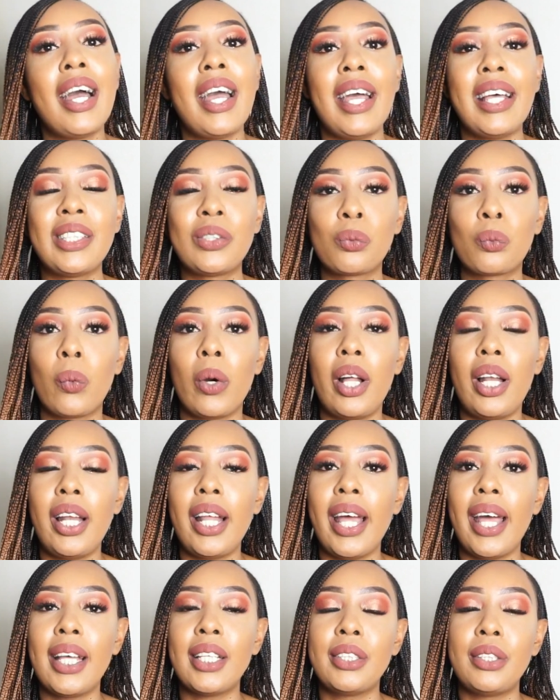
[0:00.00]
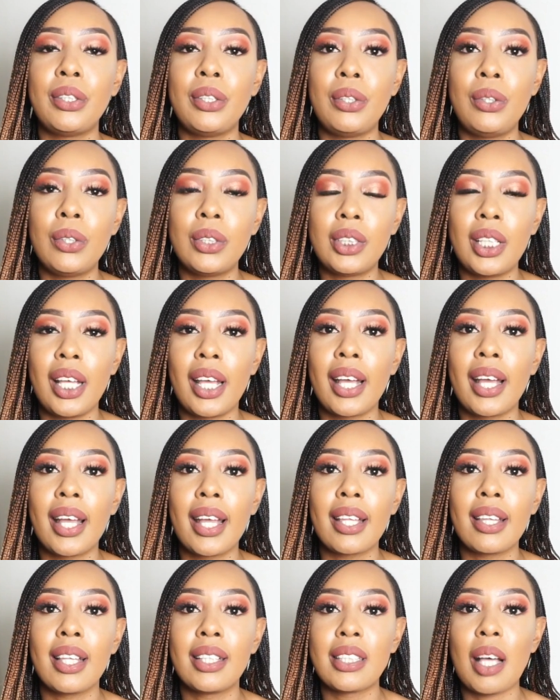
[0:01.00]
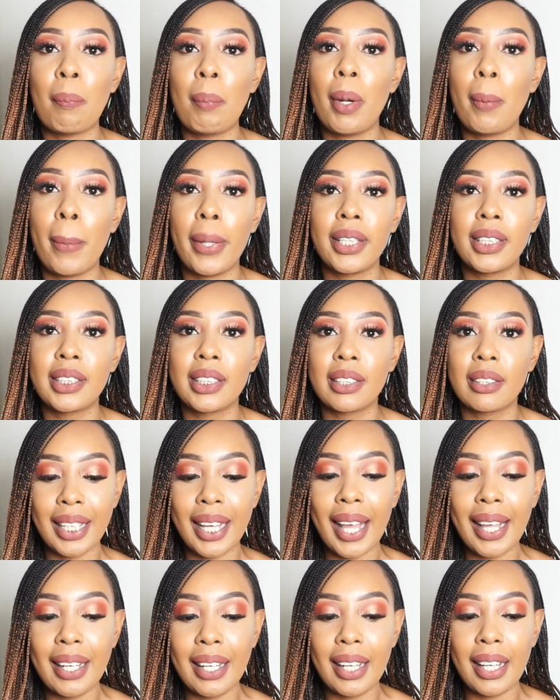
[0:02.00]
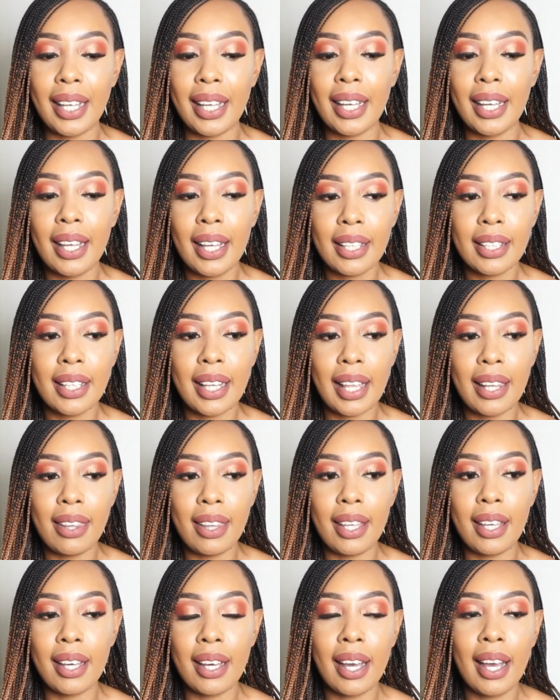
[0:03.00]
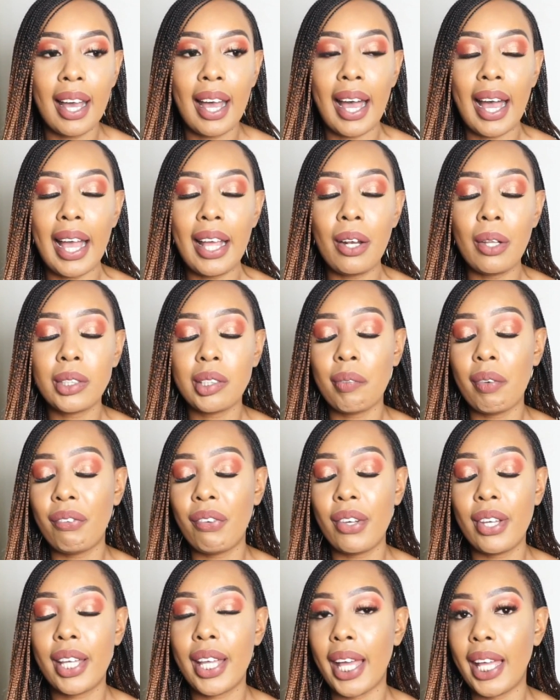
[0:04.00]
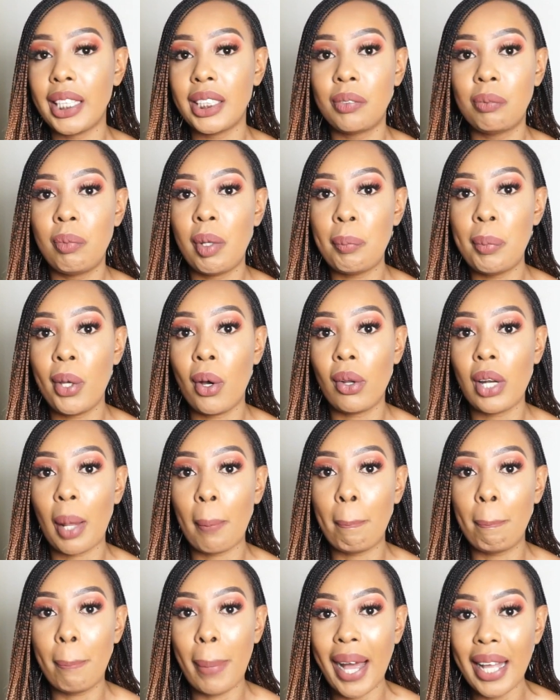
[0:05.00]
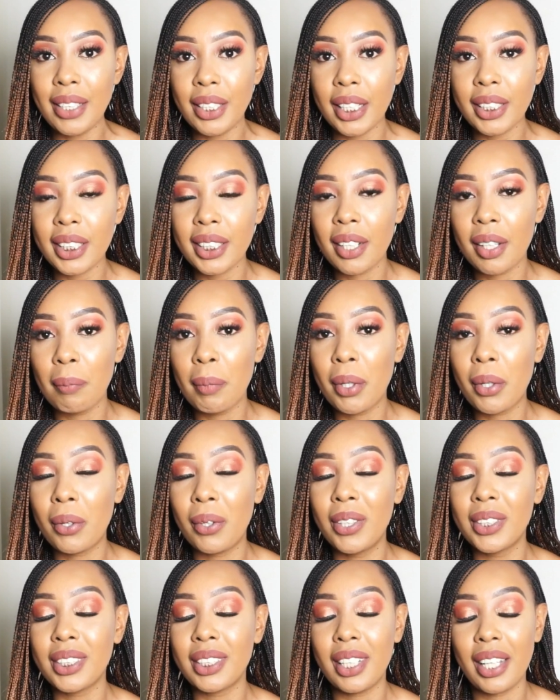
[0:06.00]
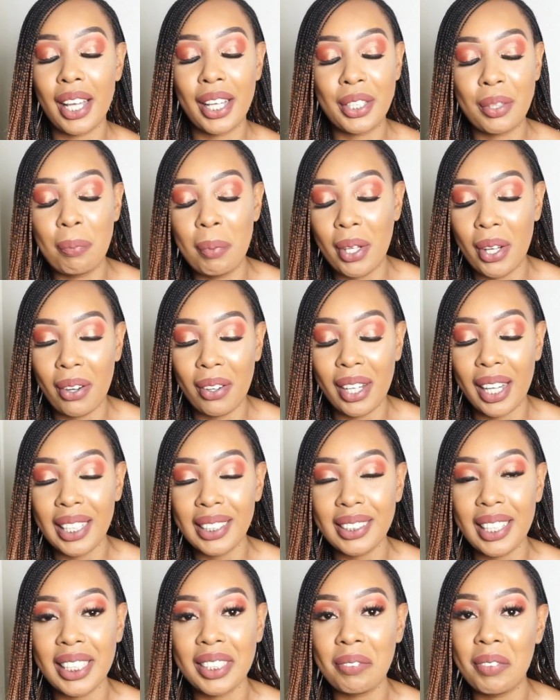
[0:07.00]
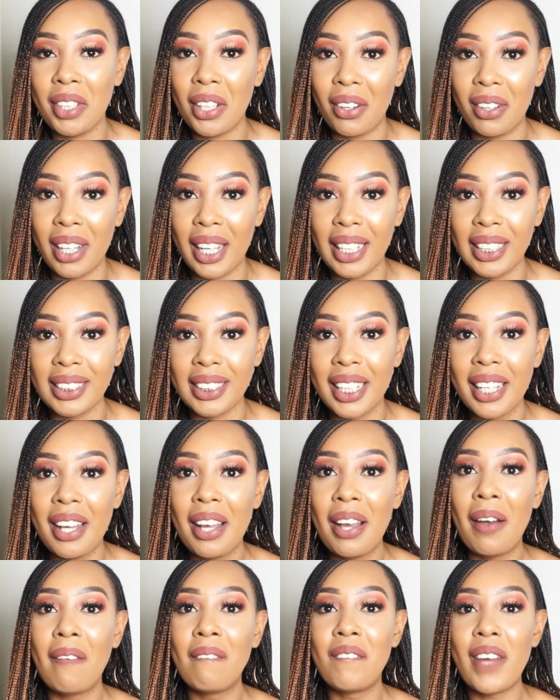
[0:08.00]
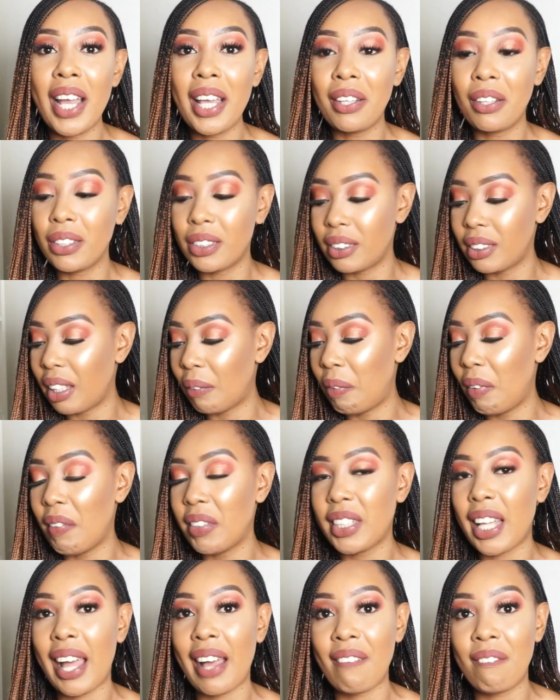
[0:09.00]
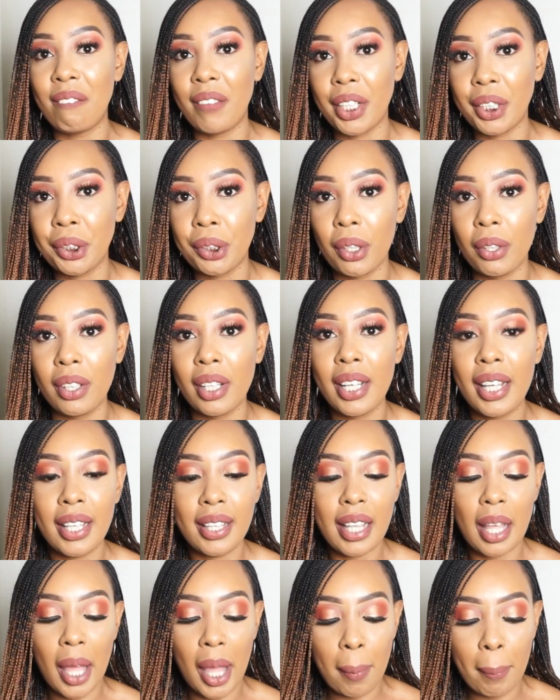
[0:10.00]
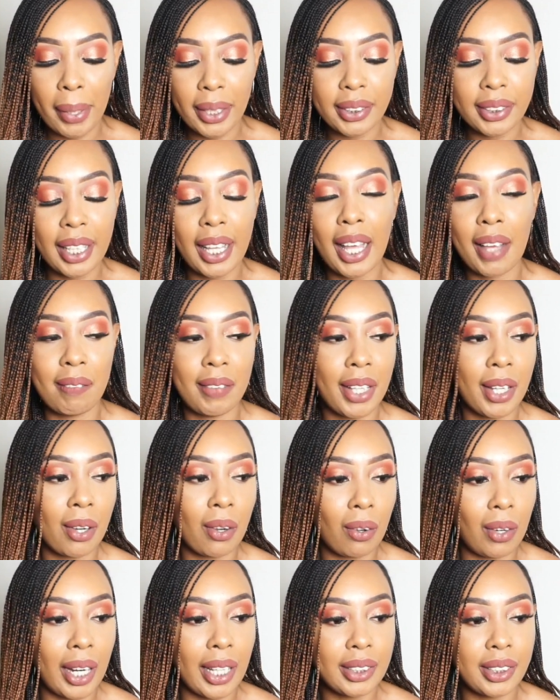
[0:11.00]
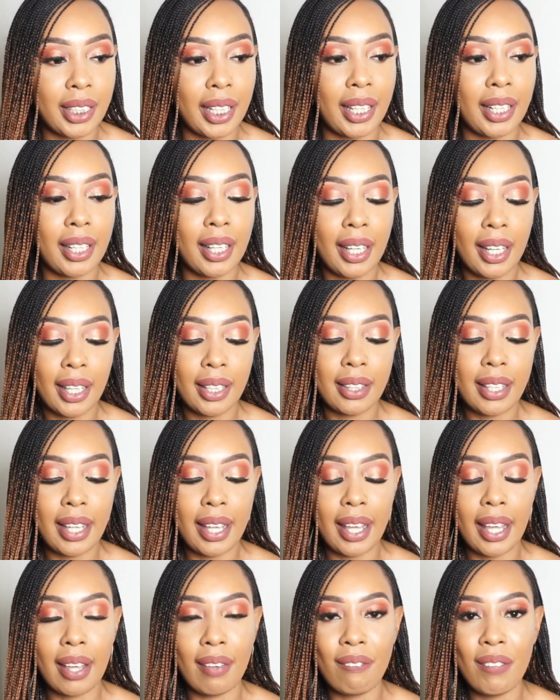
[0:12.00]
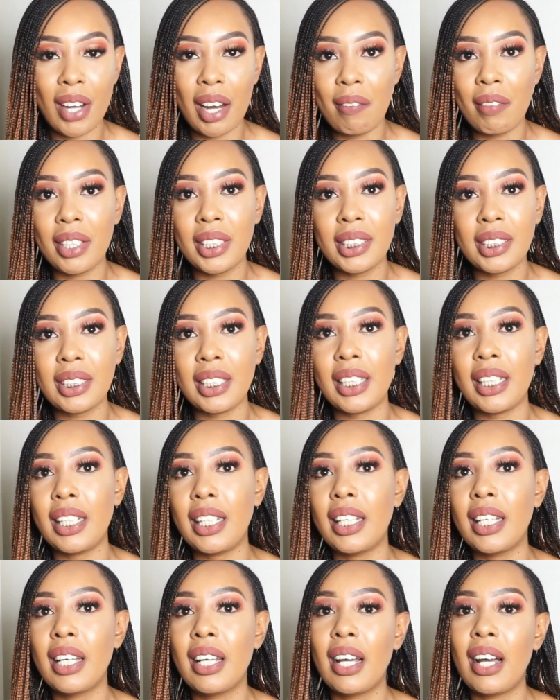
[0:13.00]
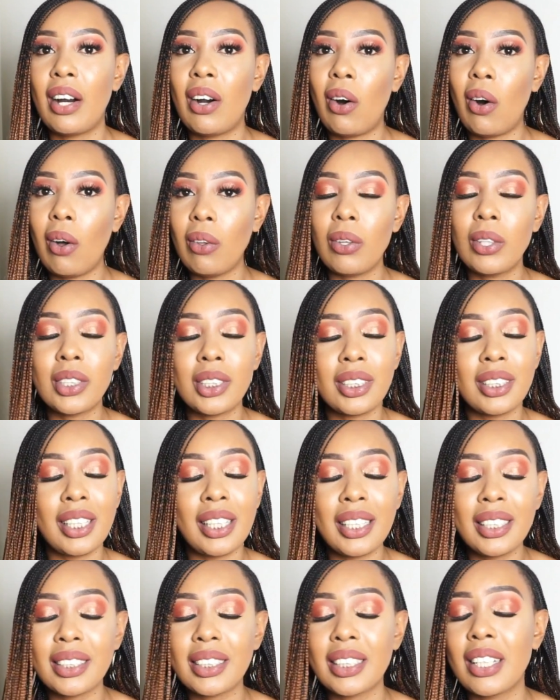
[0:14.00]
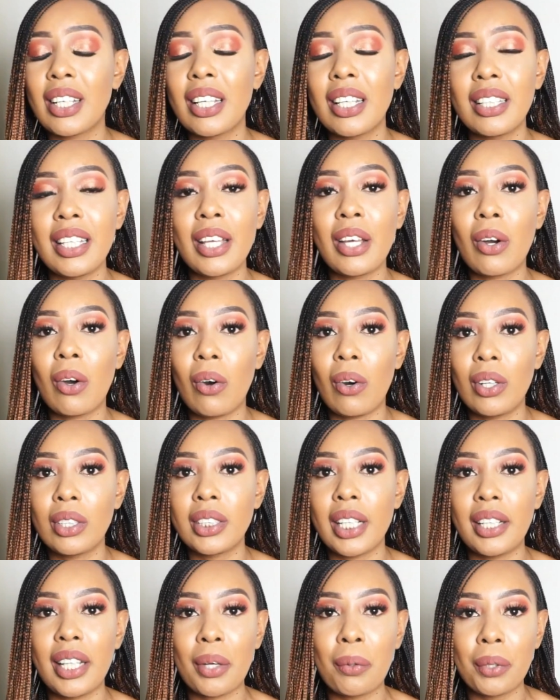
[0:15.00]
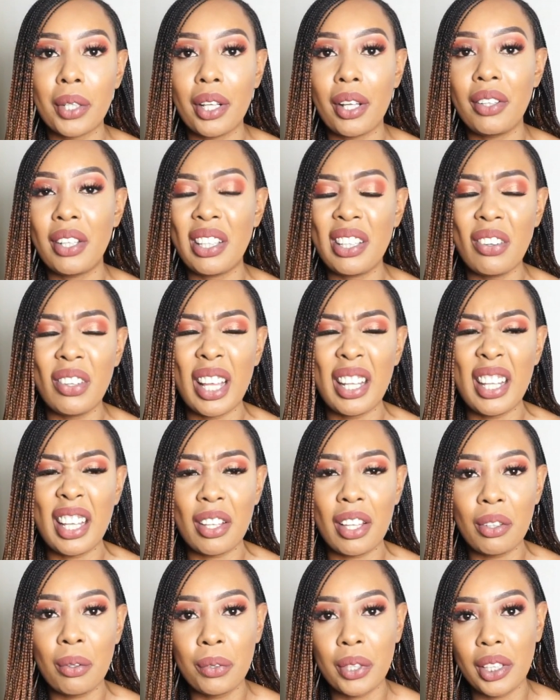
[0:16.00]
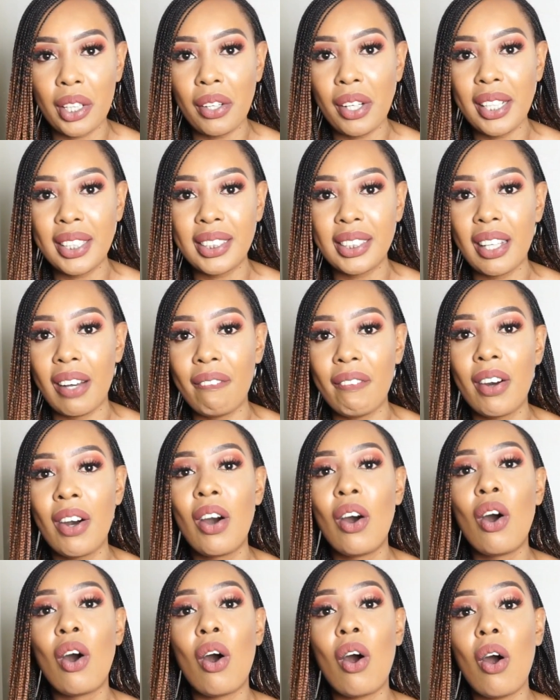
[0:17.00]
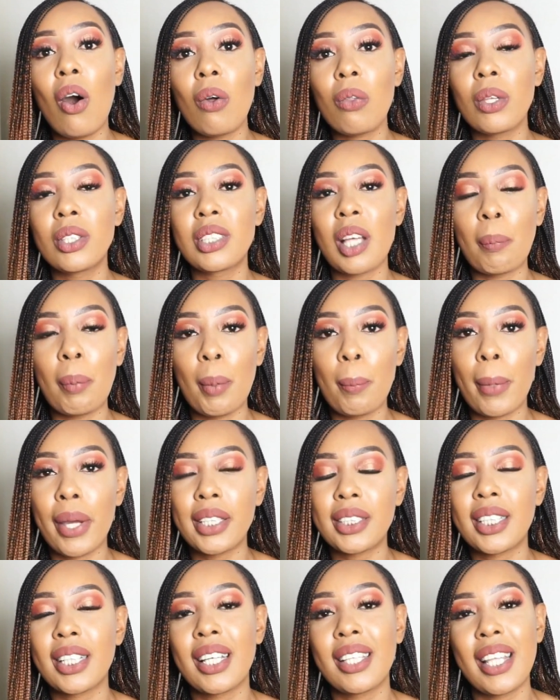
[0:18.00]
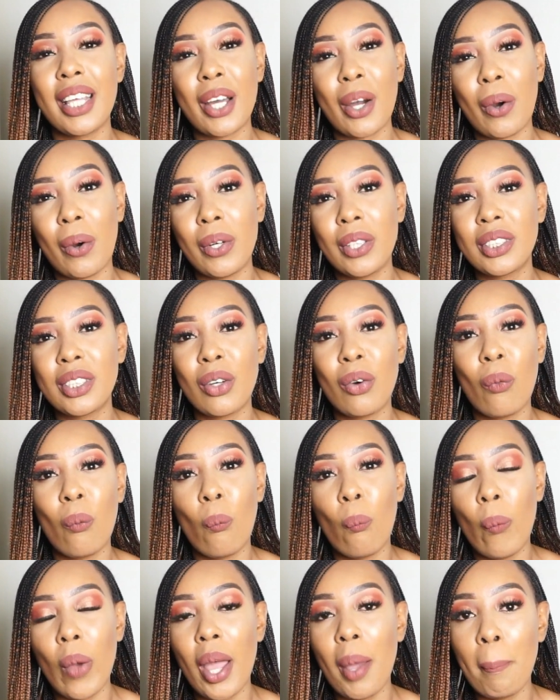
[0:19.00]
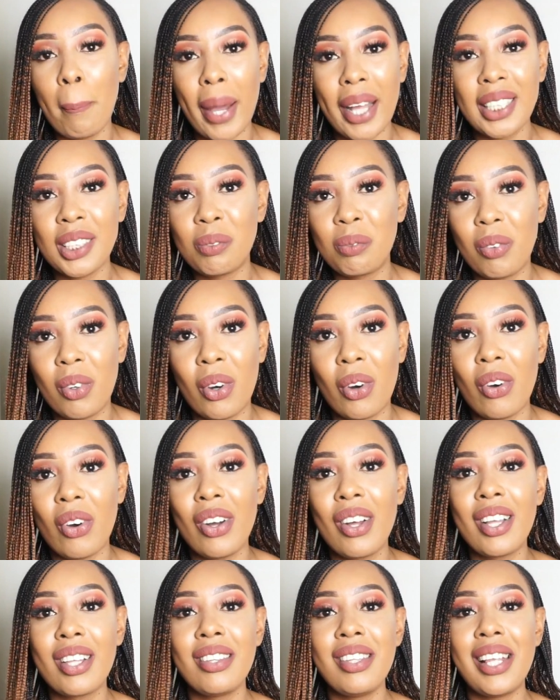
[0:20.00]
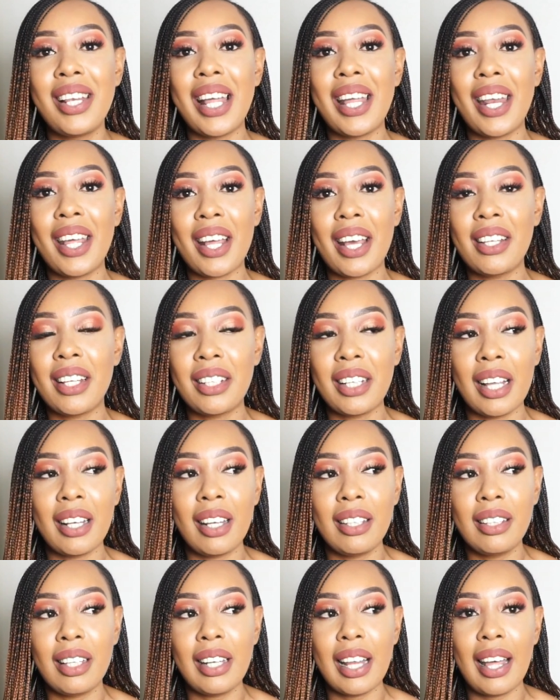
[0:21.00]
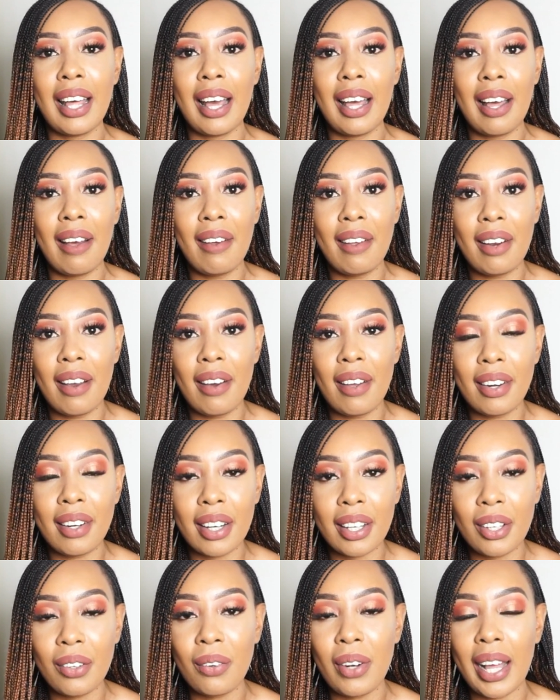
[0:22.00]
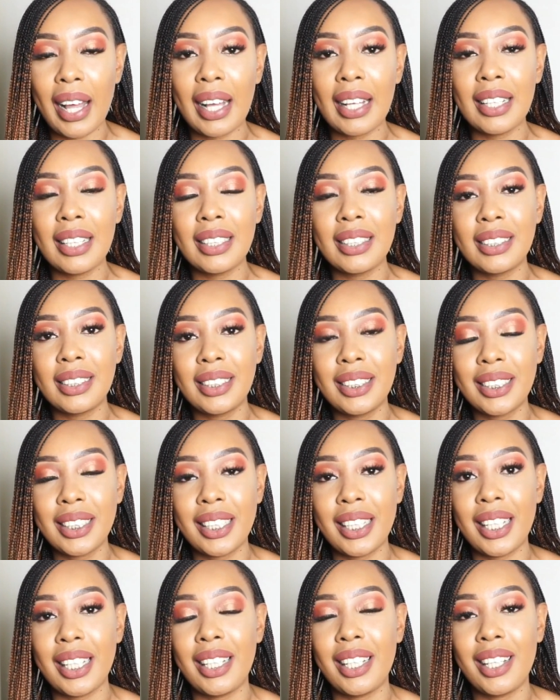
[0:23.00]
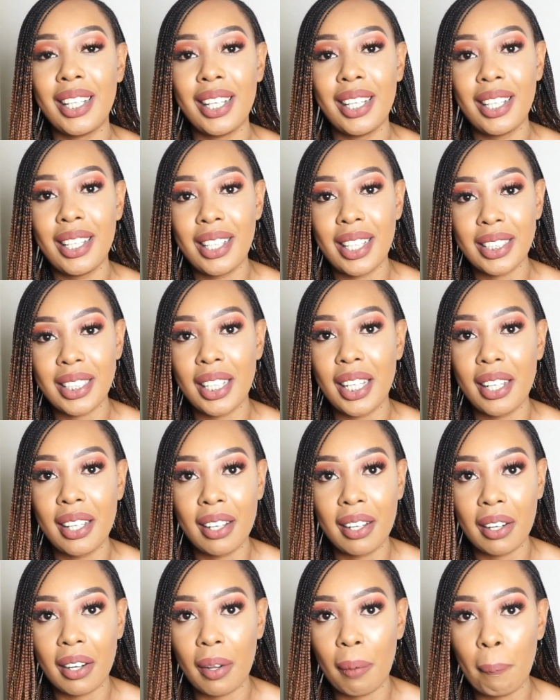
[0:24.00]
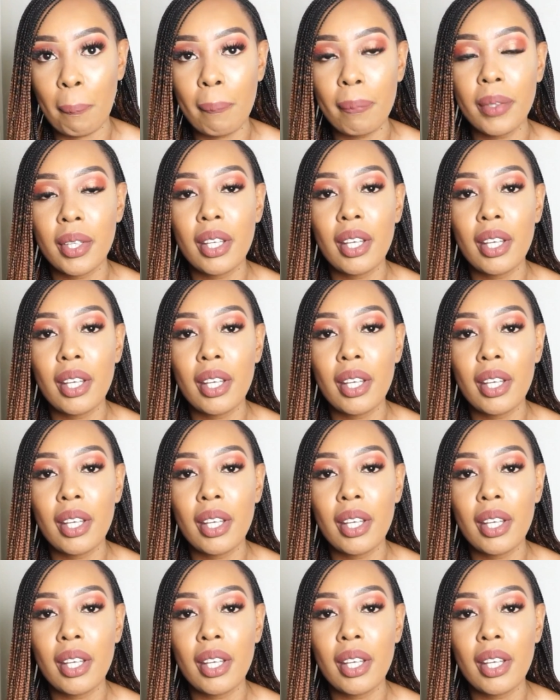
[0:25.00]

as well as using the supplements. Secondly, the thing, I know some of you guys may be on a budget, because to be honest, let's be honest, buying those supplements I have mentioned, the MSM, the collagen, the vitamin C, all those things, they cost, and the glutathione itself, all those supplements, they cost way much more than a regular skin lightening cream.